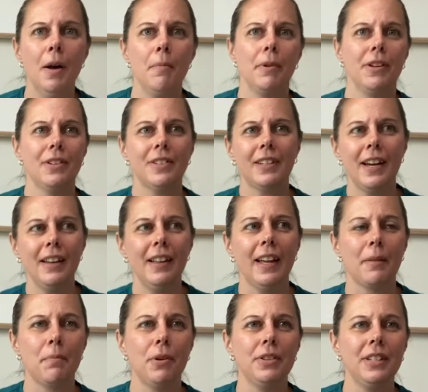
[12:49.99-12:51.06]
But you just kind of
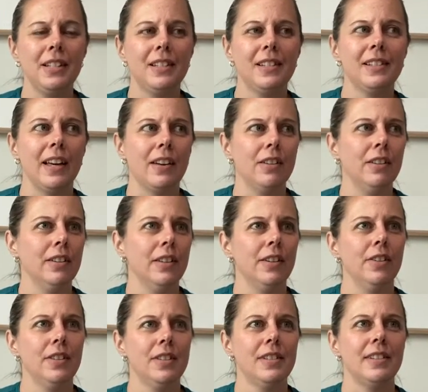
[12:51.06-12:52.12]
like put these subtle
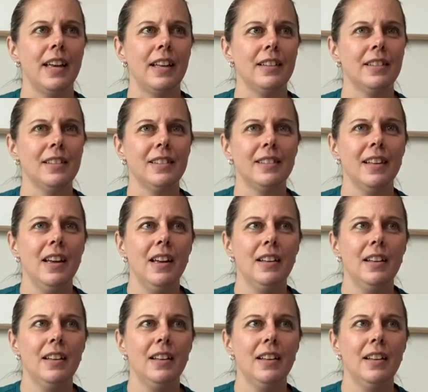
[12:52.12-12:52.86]
little scents.